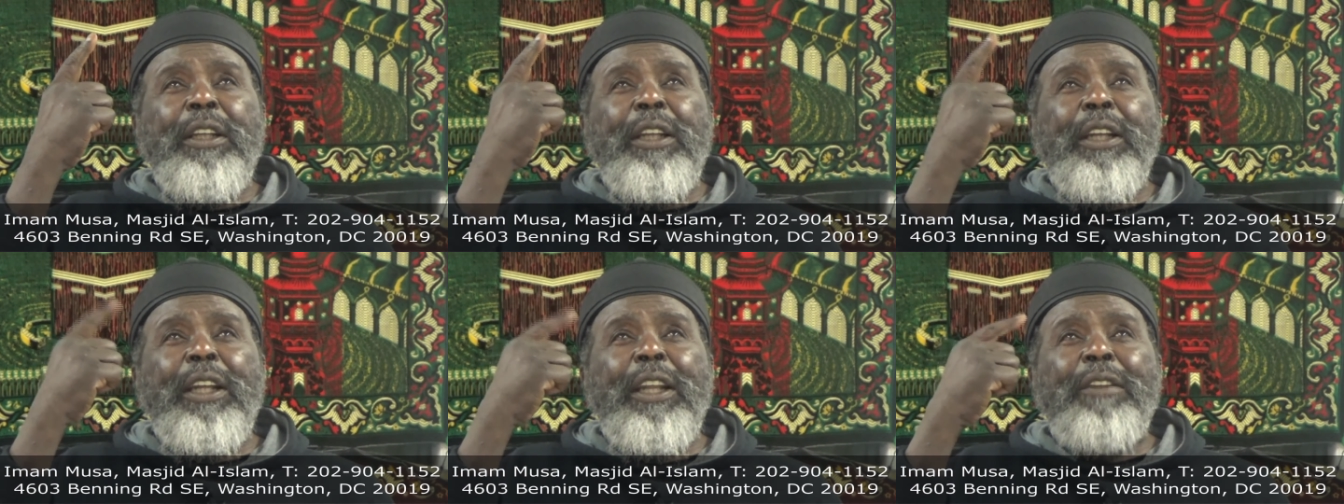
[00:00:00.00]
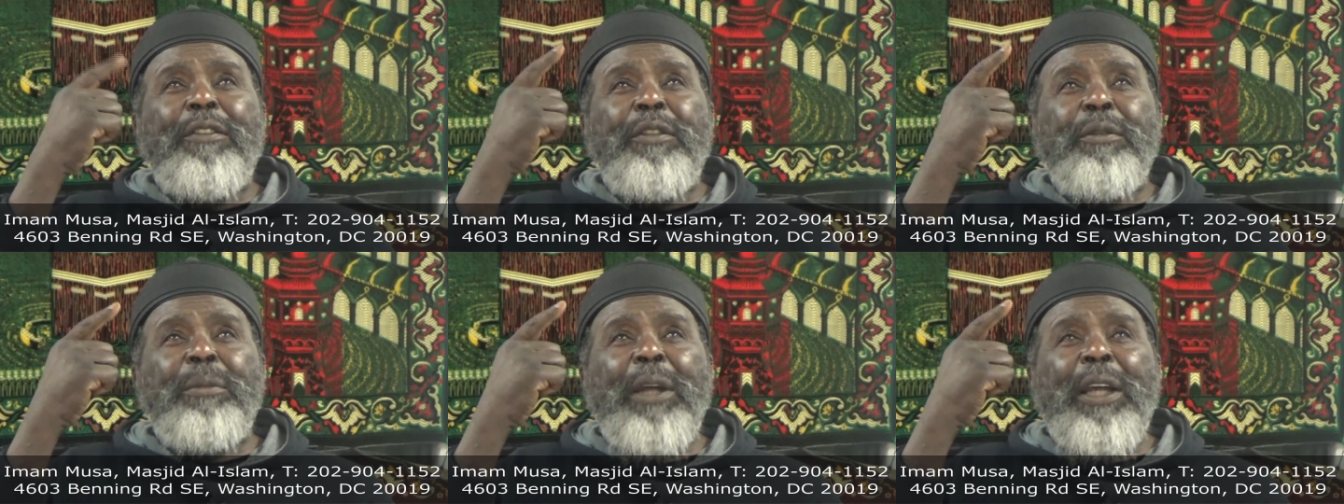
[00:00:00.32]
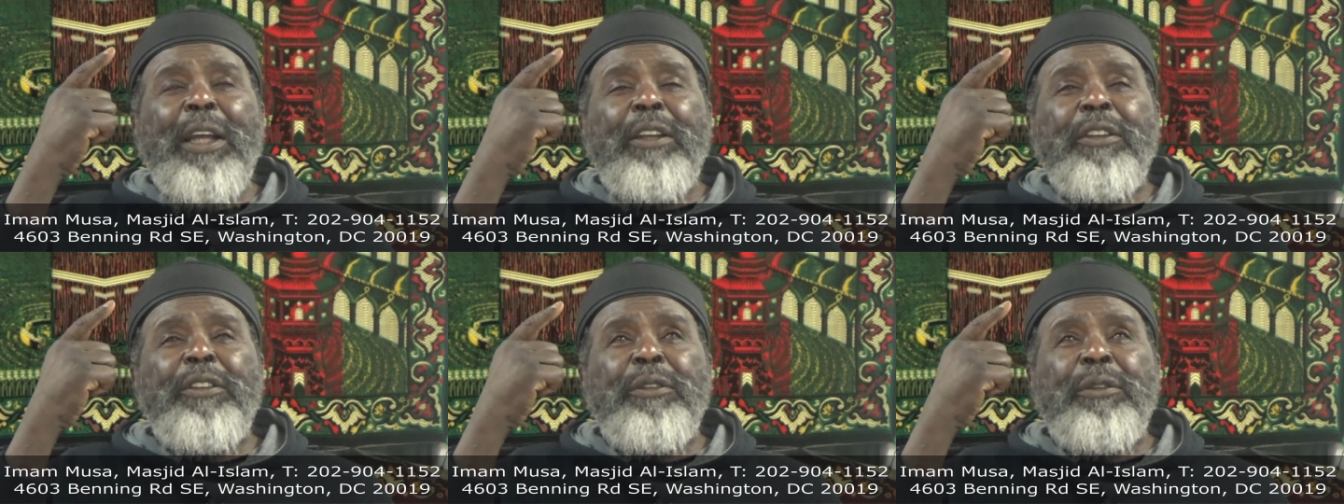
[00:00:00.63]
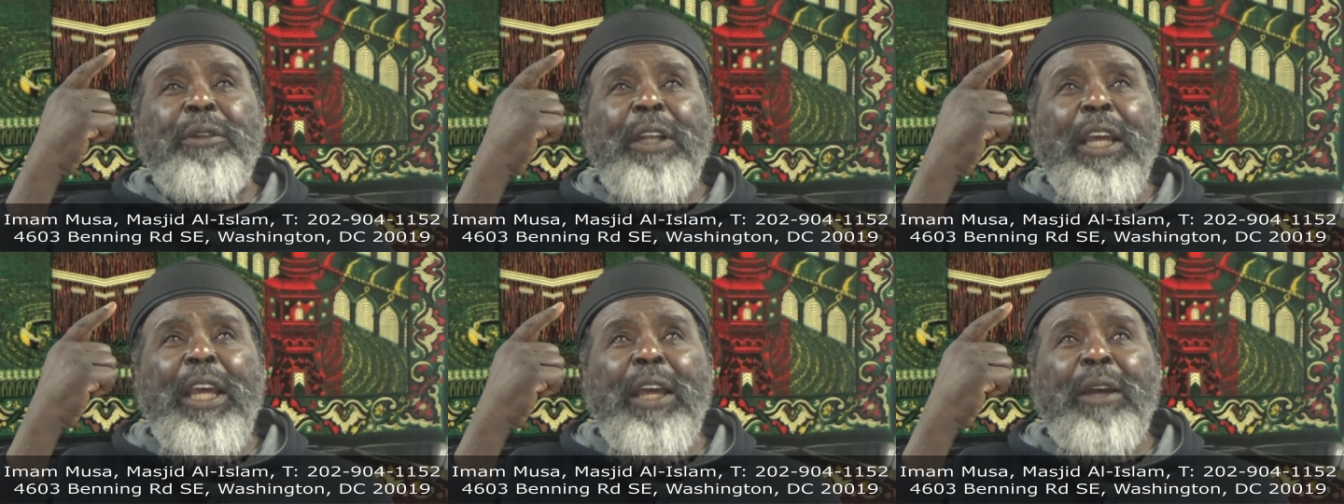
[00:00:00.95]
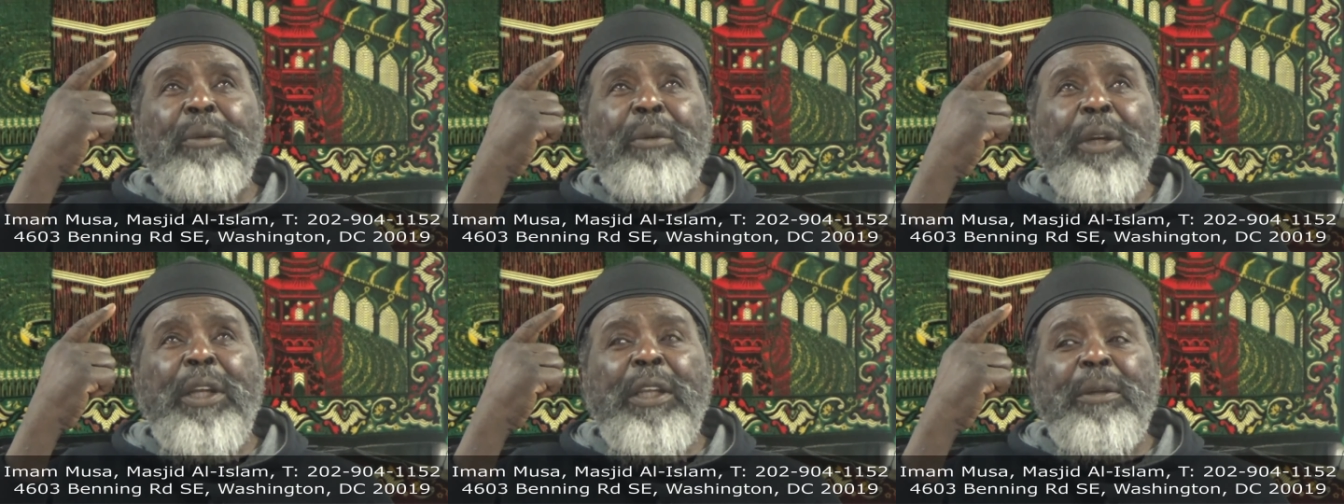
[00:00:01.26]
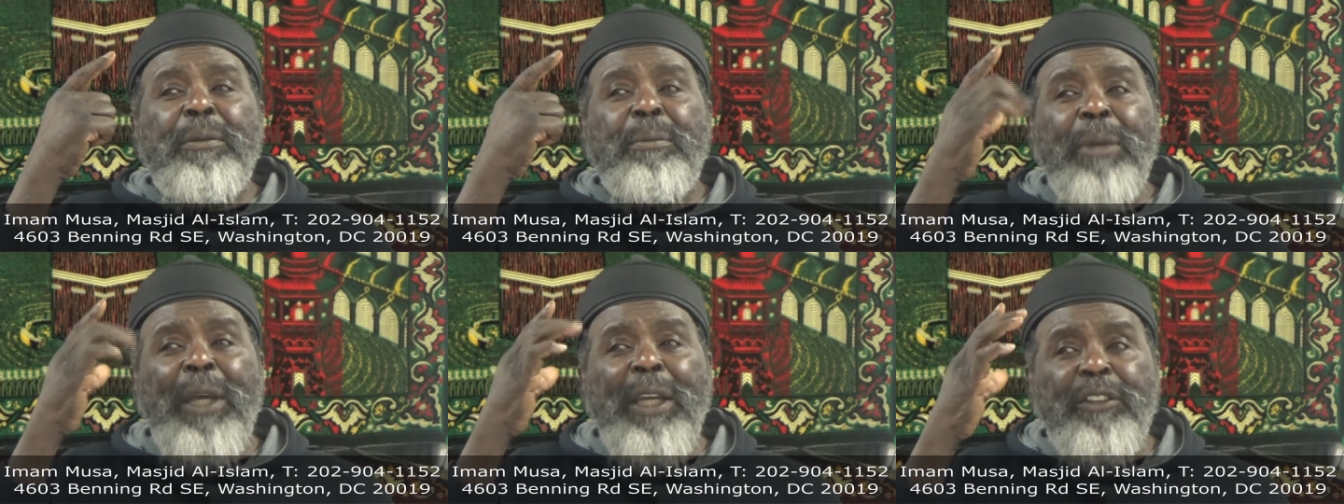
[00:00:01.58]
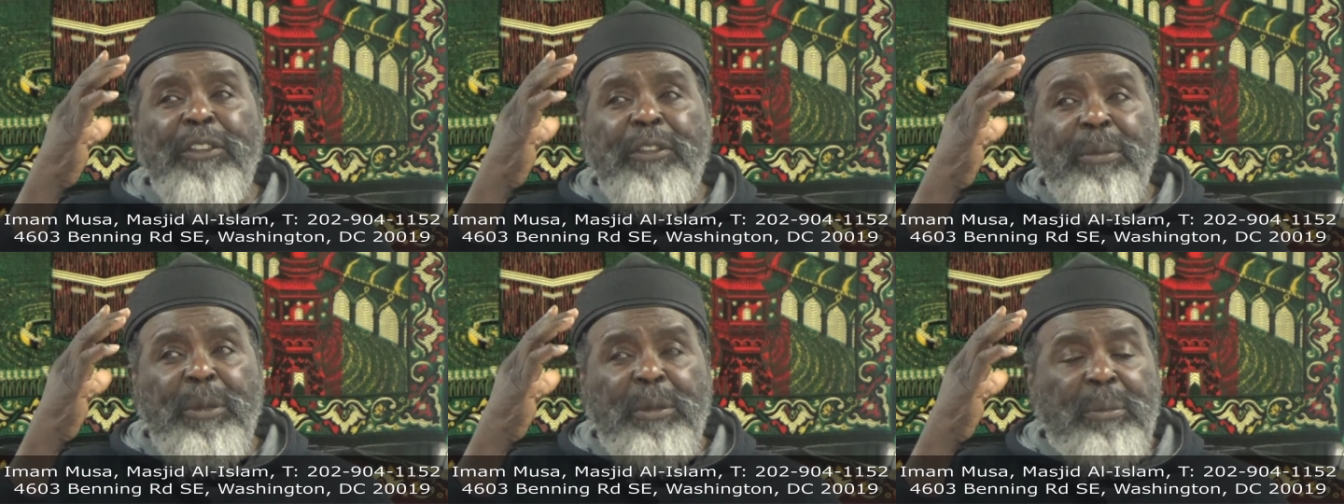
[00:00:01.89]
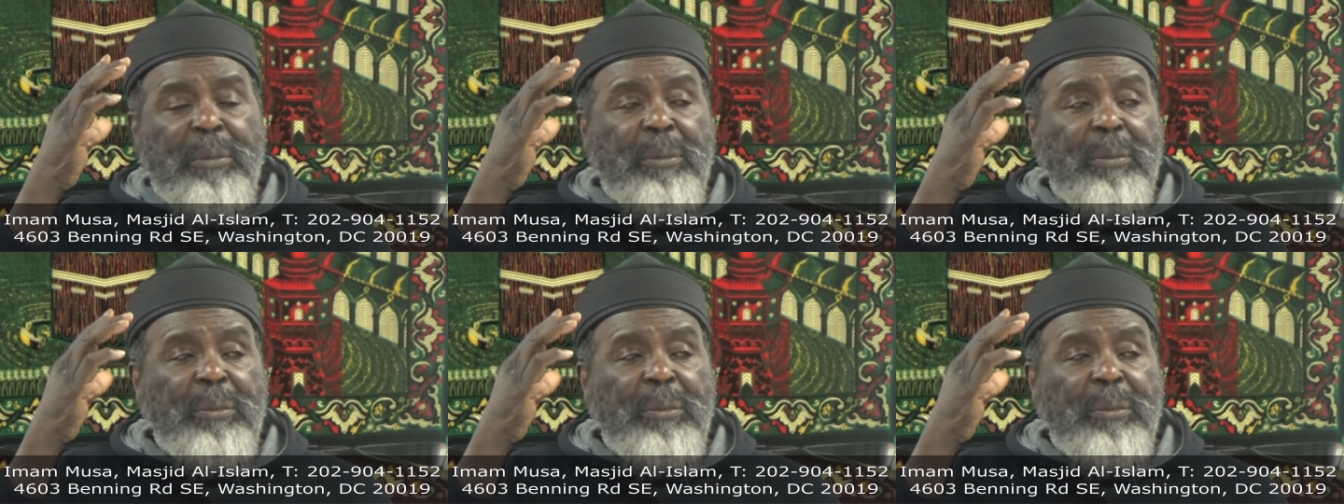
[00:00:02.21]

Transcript: 11 miles on the highway, maximum.